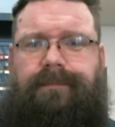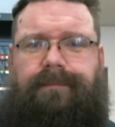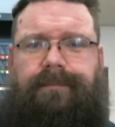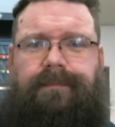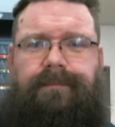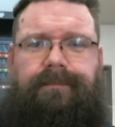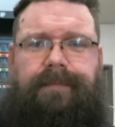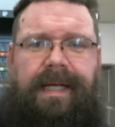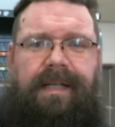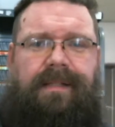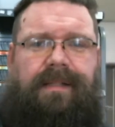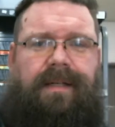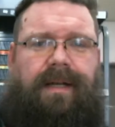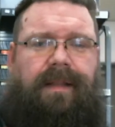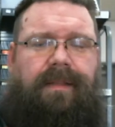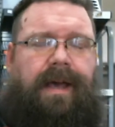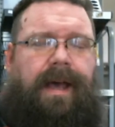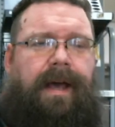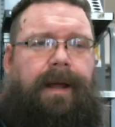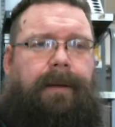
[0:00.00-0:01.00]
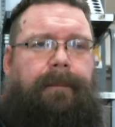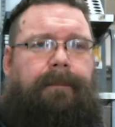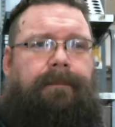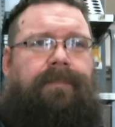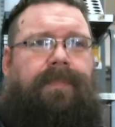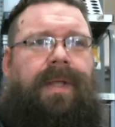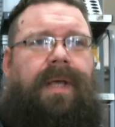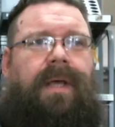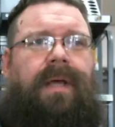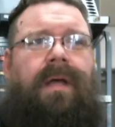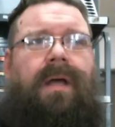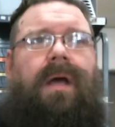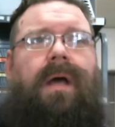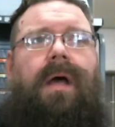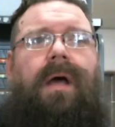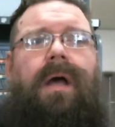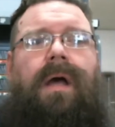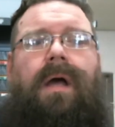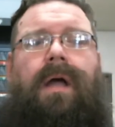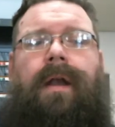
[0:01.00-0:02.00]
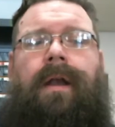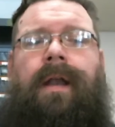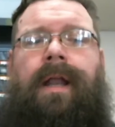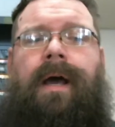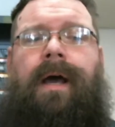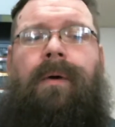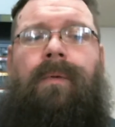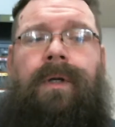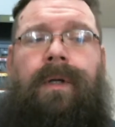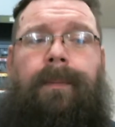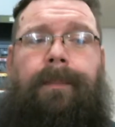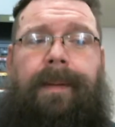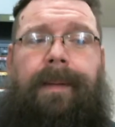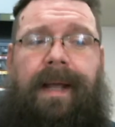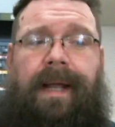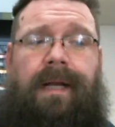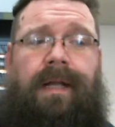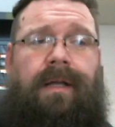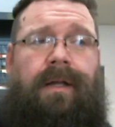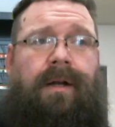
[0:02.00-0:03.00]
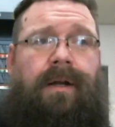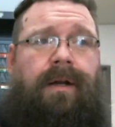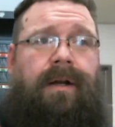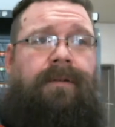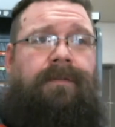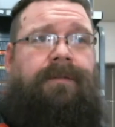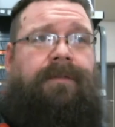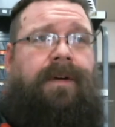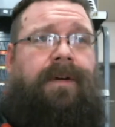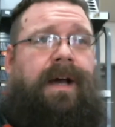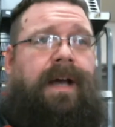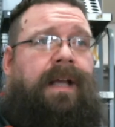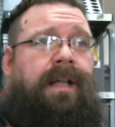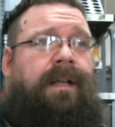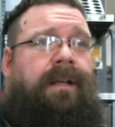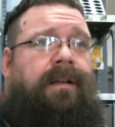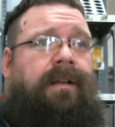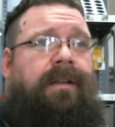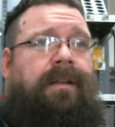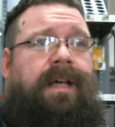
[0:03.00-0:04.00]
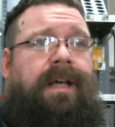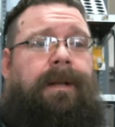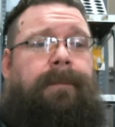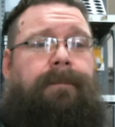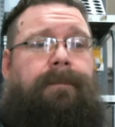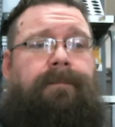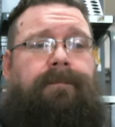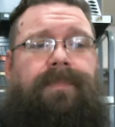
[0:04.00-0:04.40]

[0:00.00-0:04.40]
paints on that. Now, when you're painting, you're going to find that